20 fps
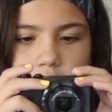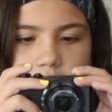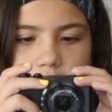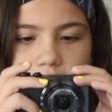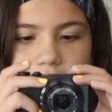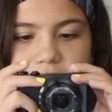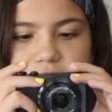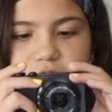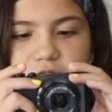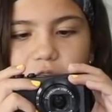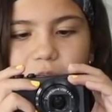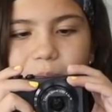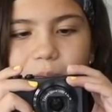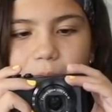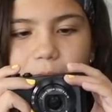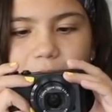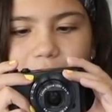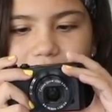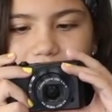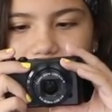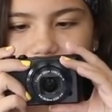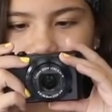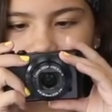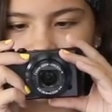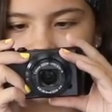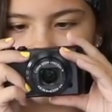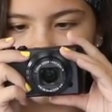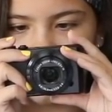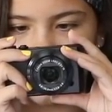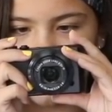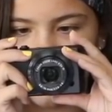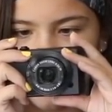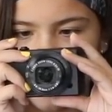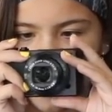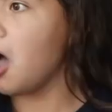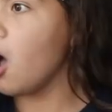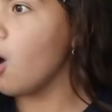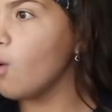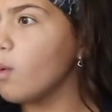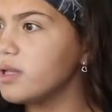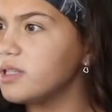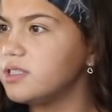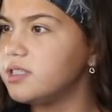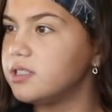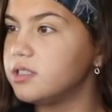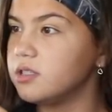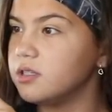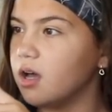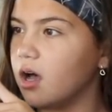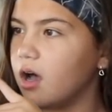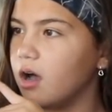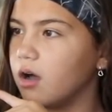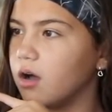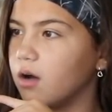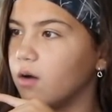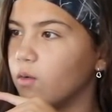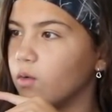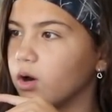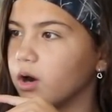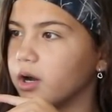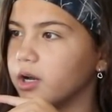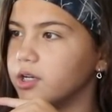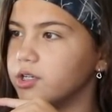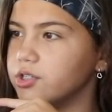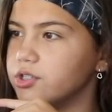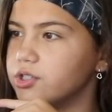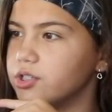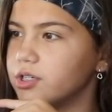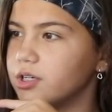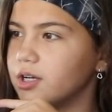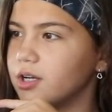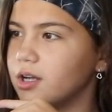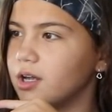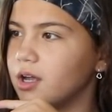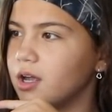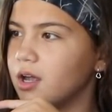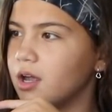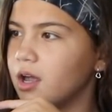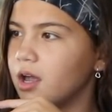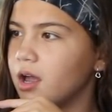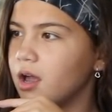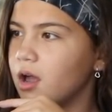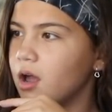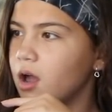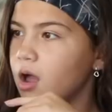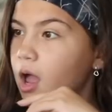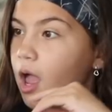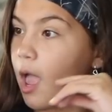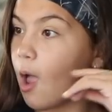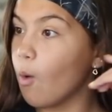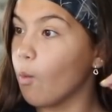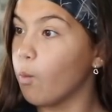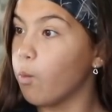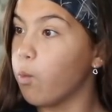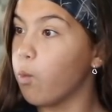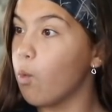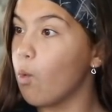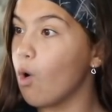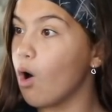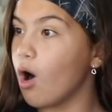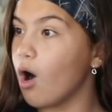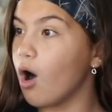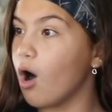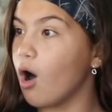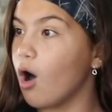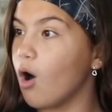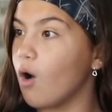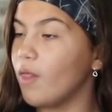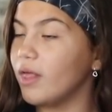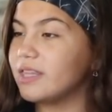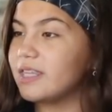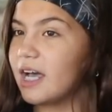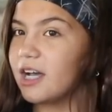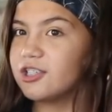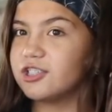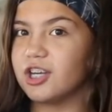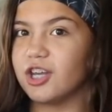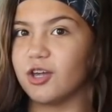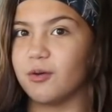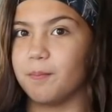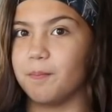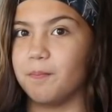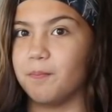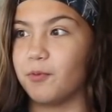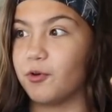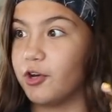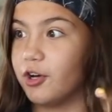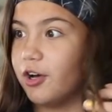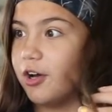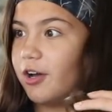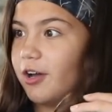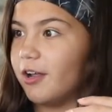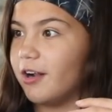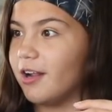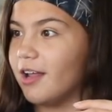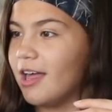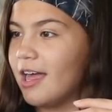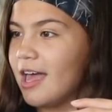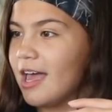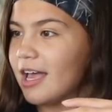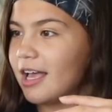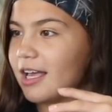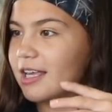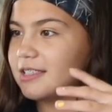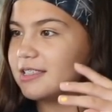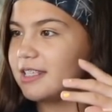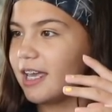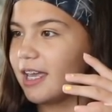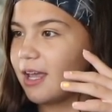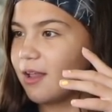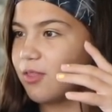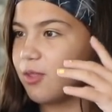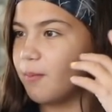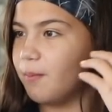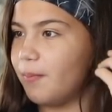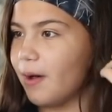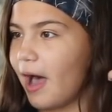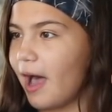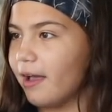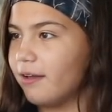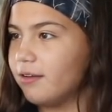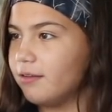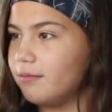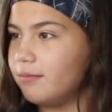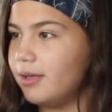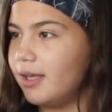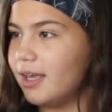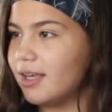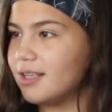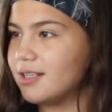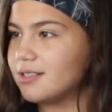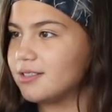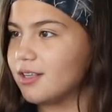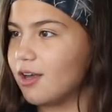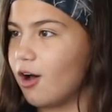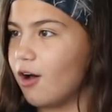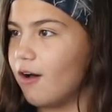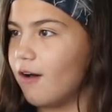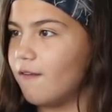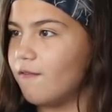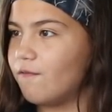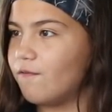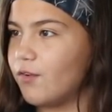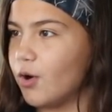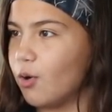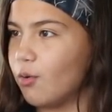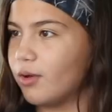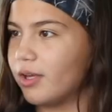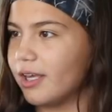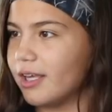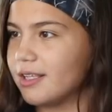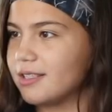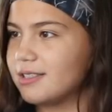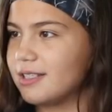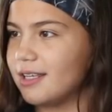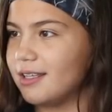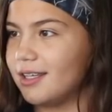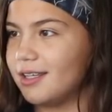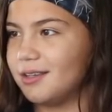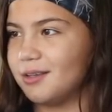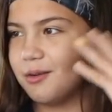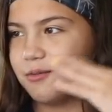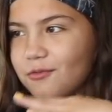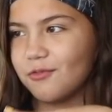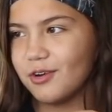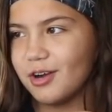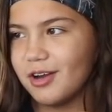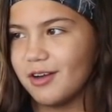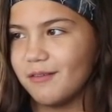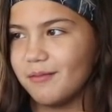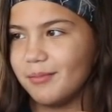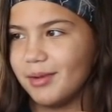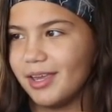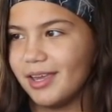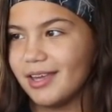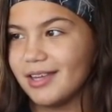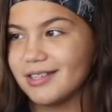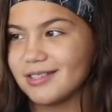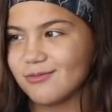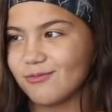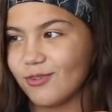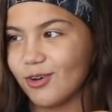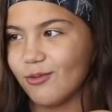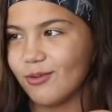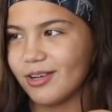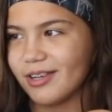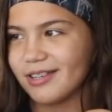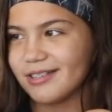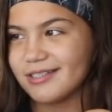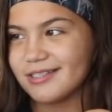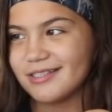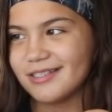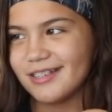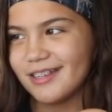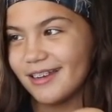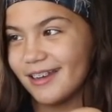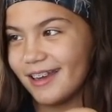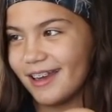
It has no memory card, but oh, it's not orange. Whoa, it's actually good. Cause like the back of me is unfocused and then the front of me is focused.